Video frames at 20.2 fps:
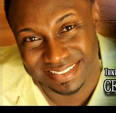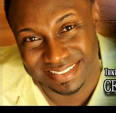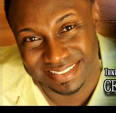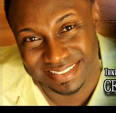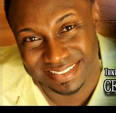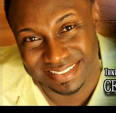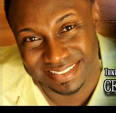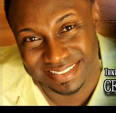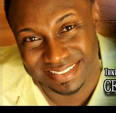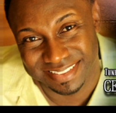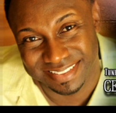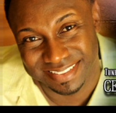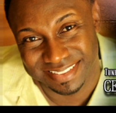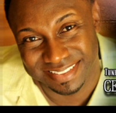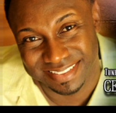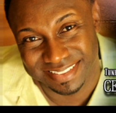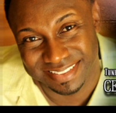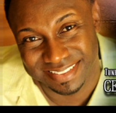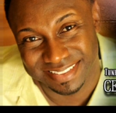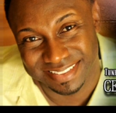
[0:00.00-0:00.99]

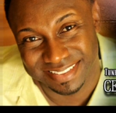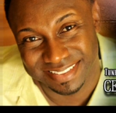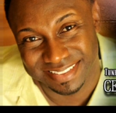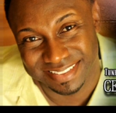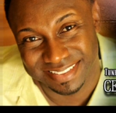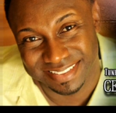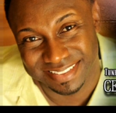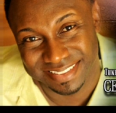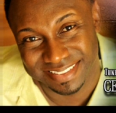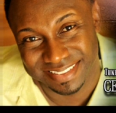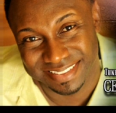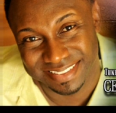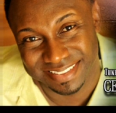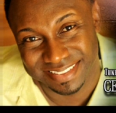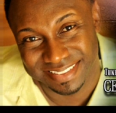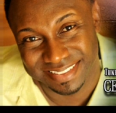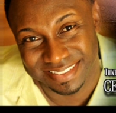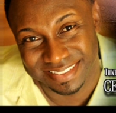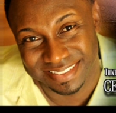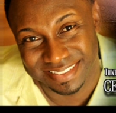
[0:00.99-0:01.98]

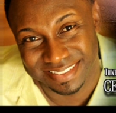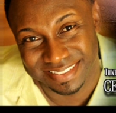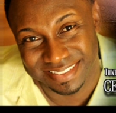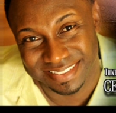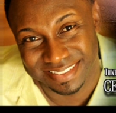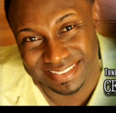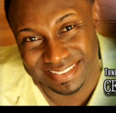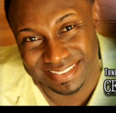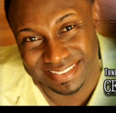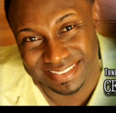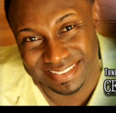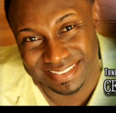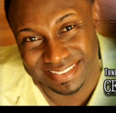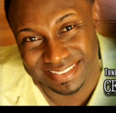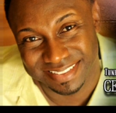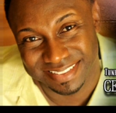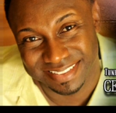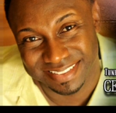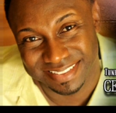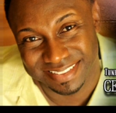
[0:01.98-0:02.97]

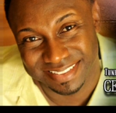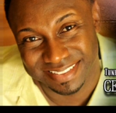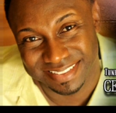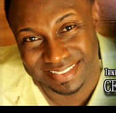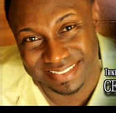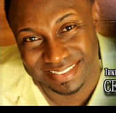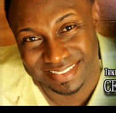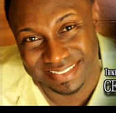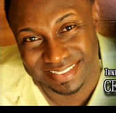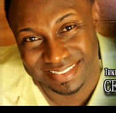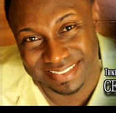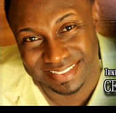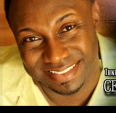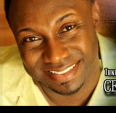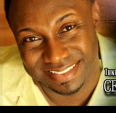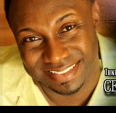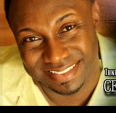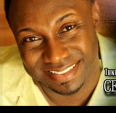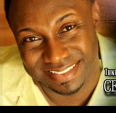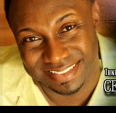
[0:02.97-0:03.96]

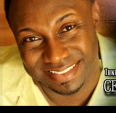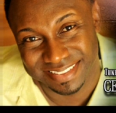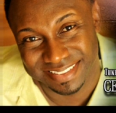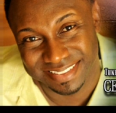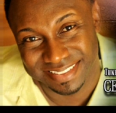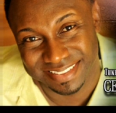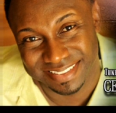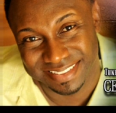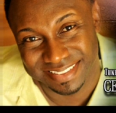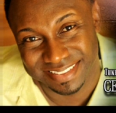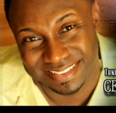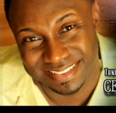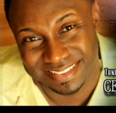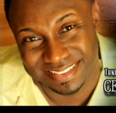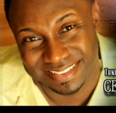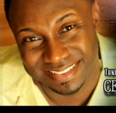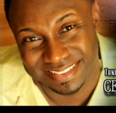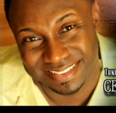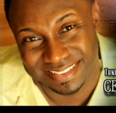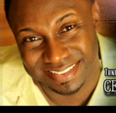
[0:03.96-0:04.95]

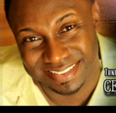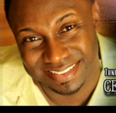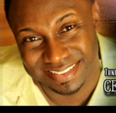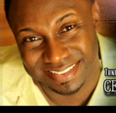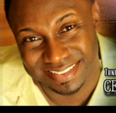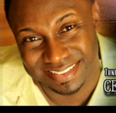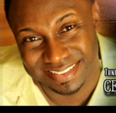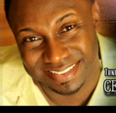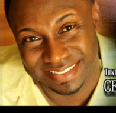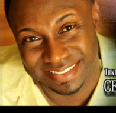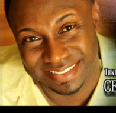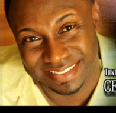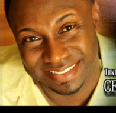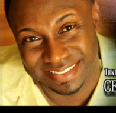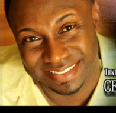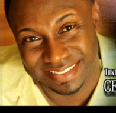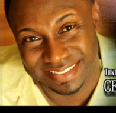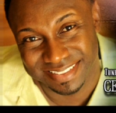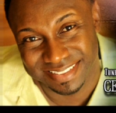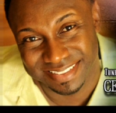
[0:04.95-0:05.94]

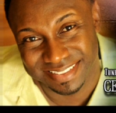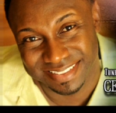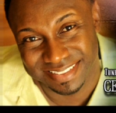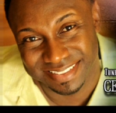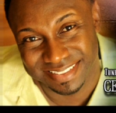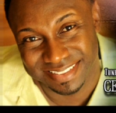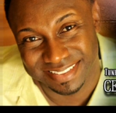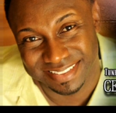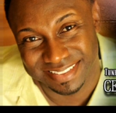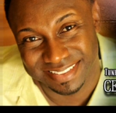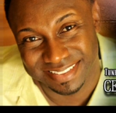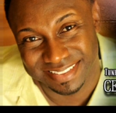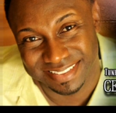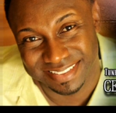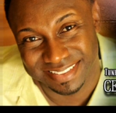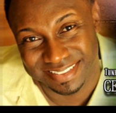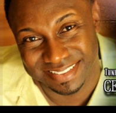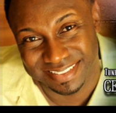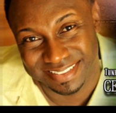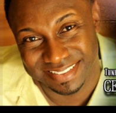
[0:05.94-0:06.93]

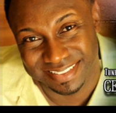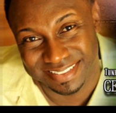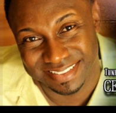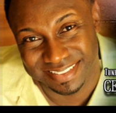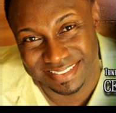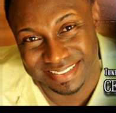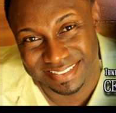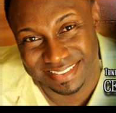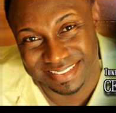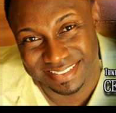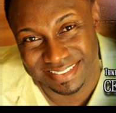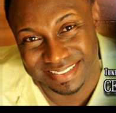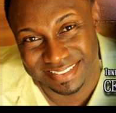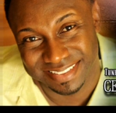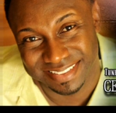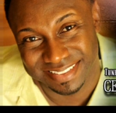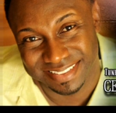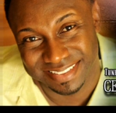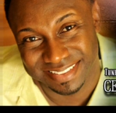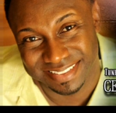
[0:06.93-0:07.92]

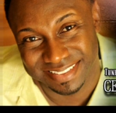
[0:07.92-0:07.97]
The face doesn't move, so there is nothing to read.